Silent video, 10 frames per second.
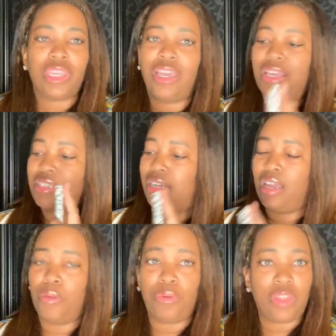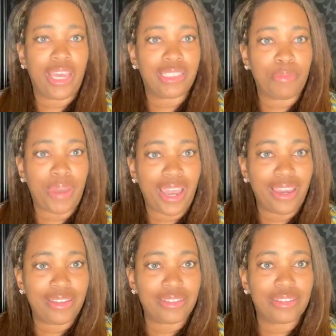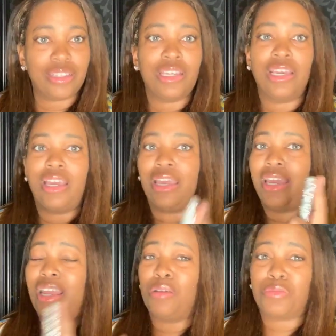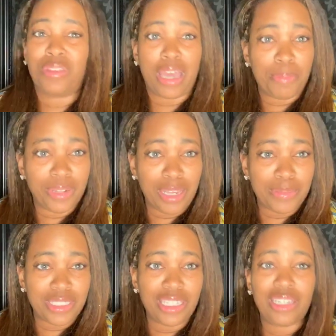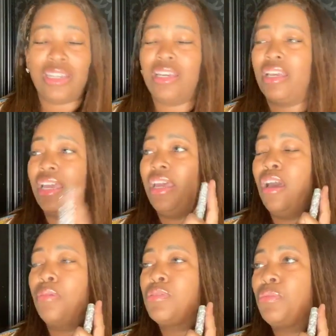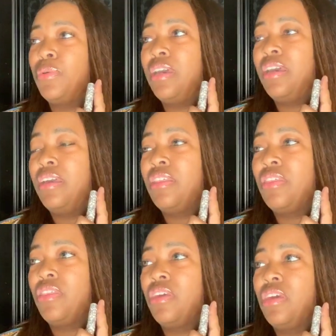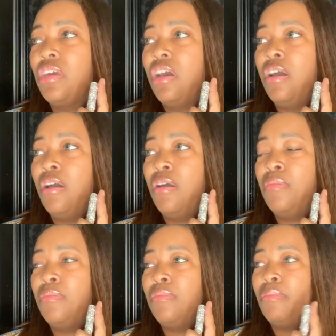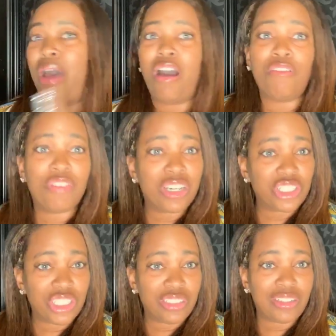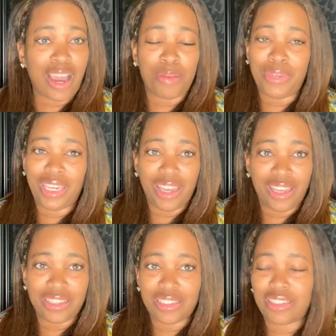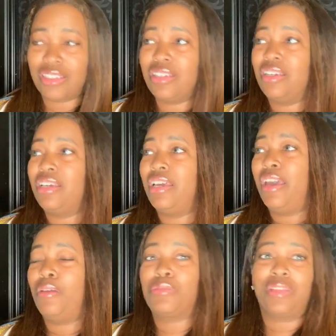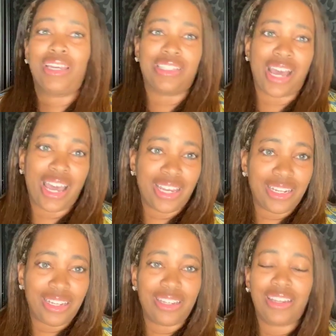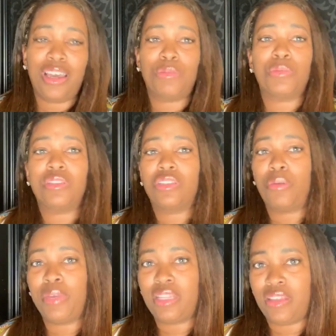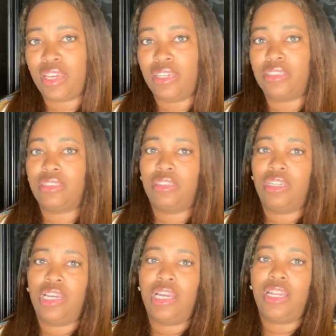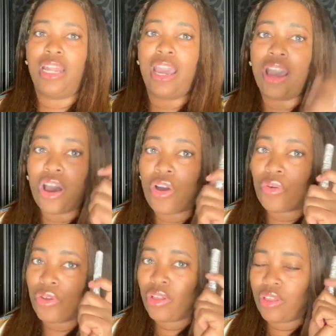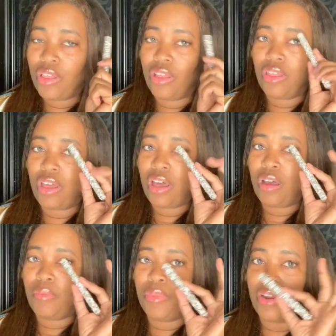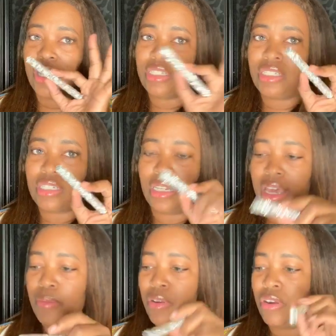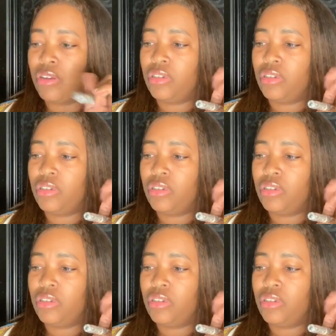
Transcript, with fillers: It's going to help with aches and pains. It helps with epilepsy. It helps with um, bowel function, IBS. It helps with anxiety. It helps with so many things. Now, um, there is a disclaimer